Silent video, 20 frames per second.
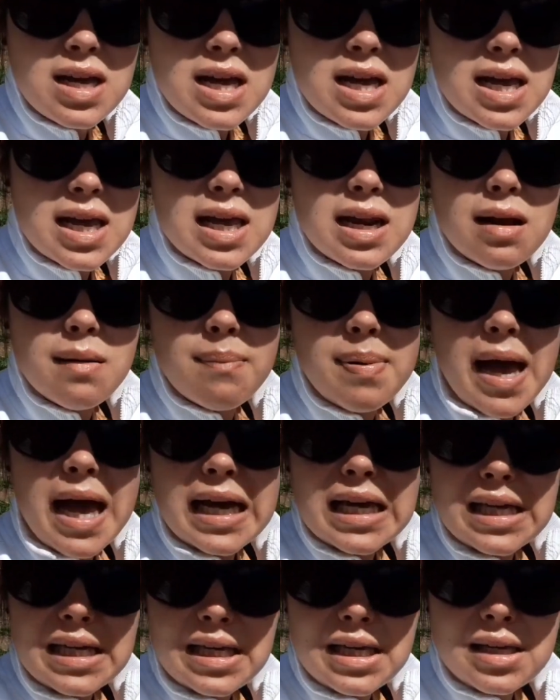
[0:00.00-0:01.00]
in a
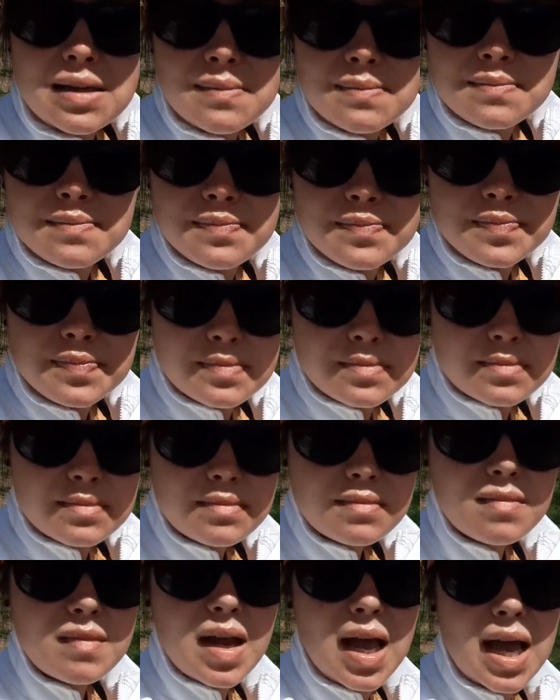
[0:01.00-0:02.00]
baggie
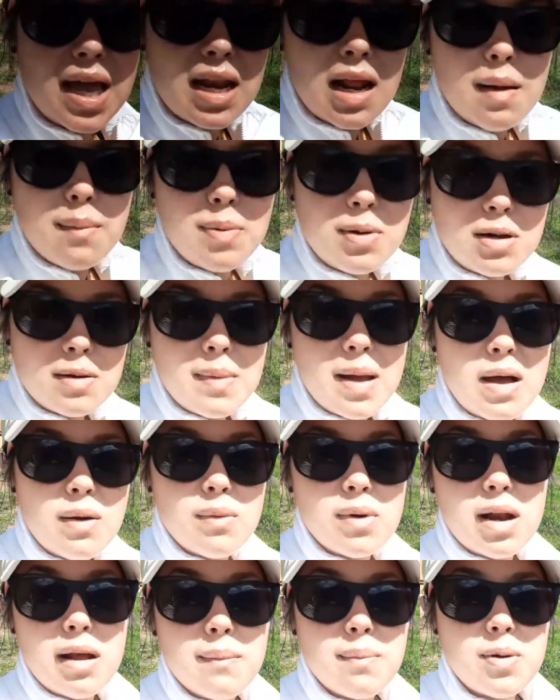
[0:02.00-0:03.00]
and I put them out
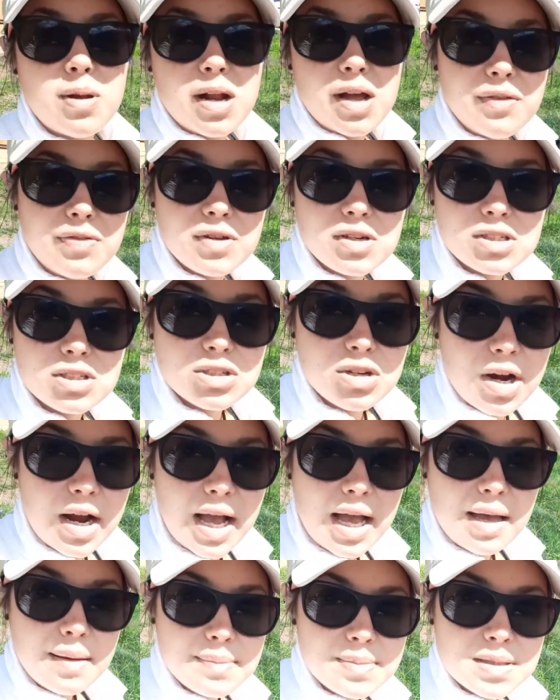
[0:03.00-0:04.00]
when I put out their
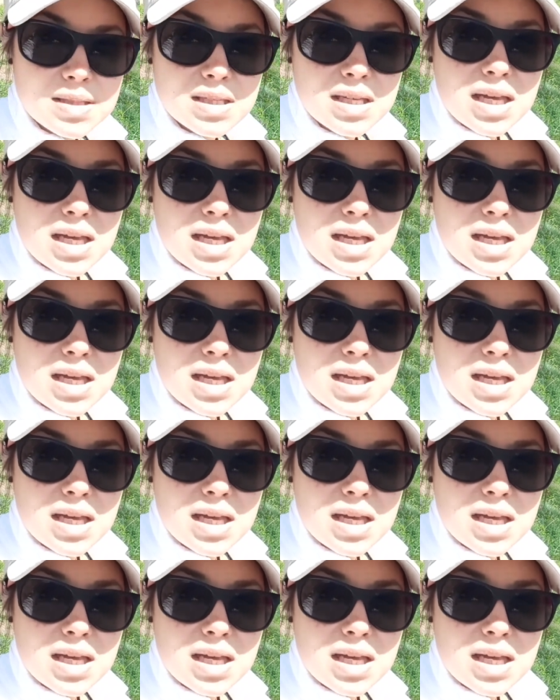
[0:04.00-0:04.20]
scraps.